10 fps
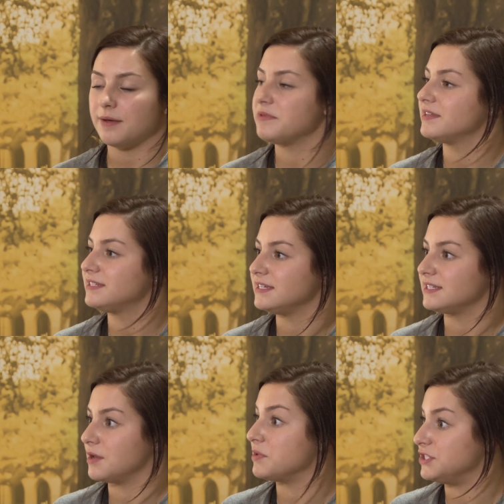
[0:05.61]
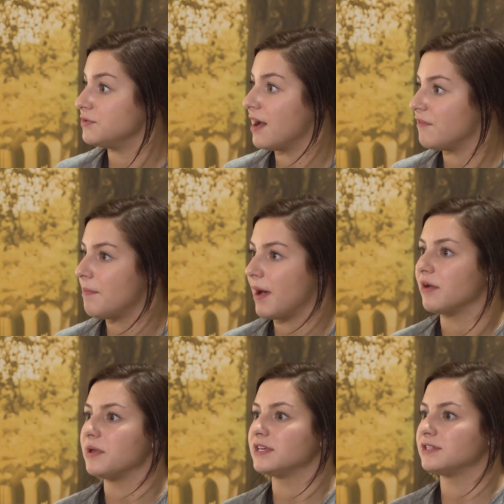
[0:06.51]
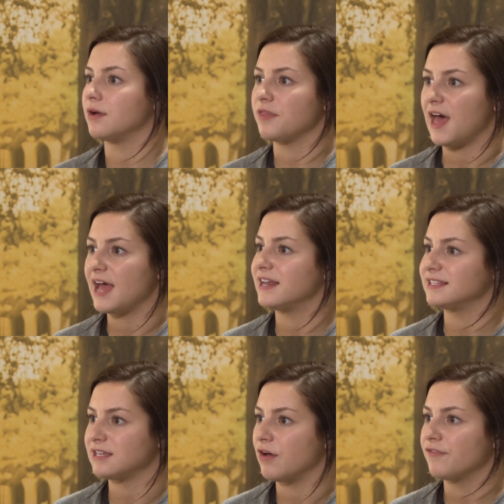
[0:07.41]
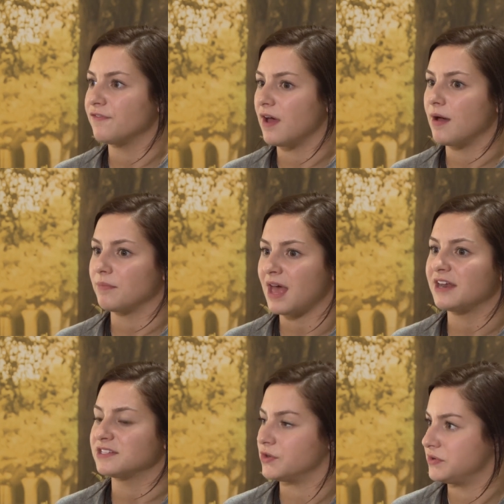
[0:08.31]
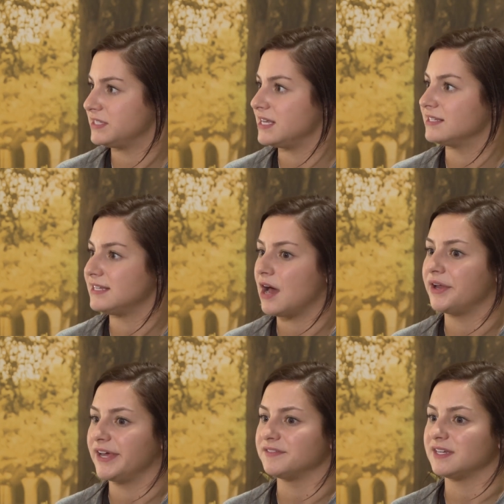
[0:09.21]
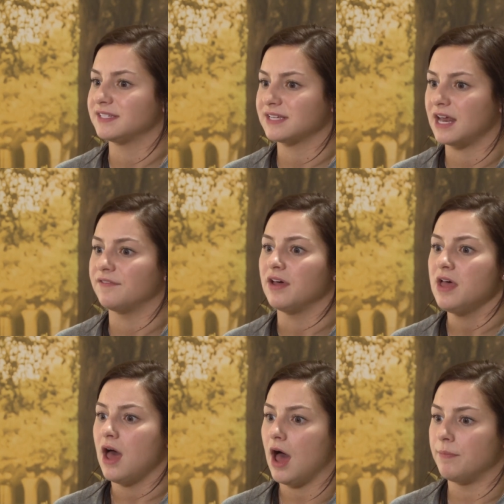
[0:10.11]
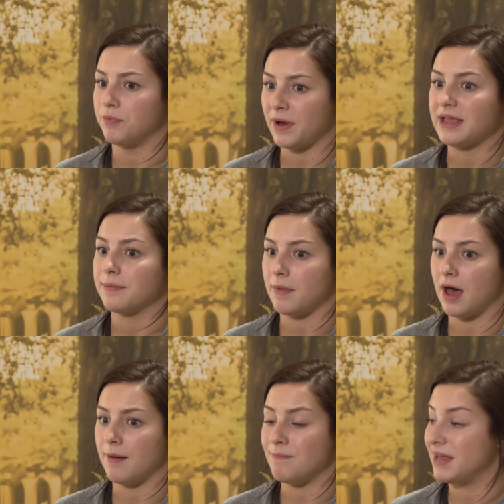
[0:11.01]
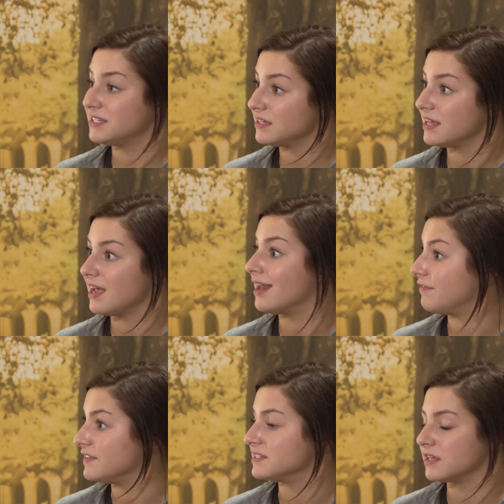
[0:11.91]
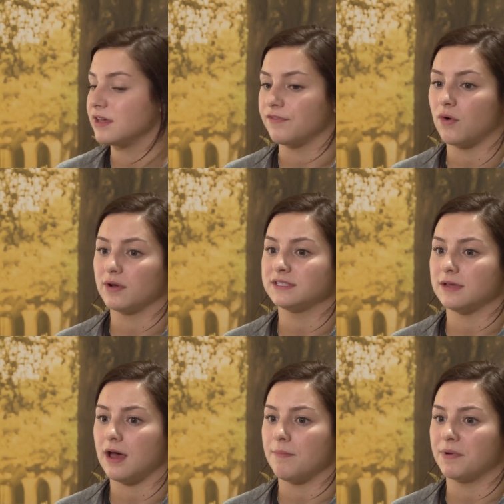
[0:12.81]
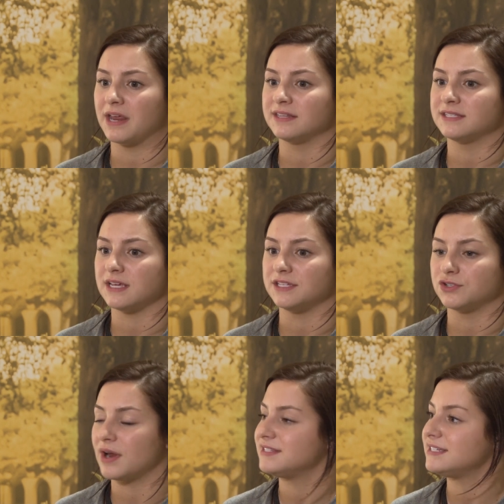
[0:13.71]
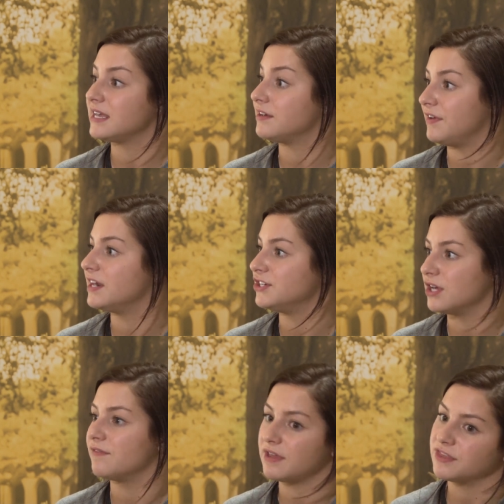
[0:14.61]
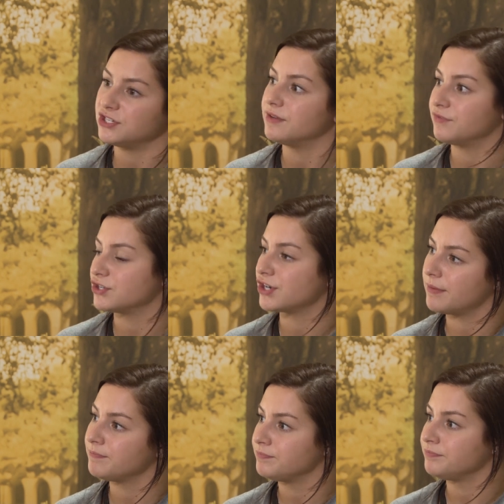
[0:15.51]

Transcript: time in the season that we do have a bye week, so that in itself kind of slows things down. It gives us kind of a break mentally and physically, of course, but it's great to take advantage of in the gym for sure.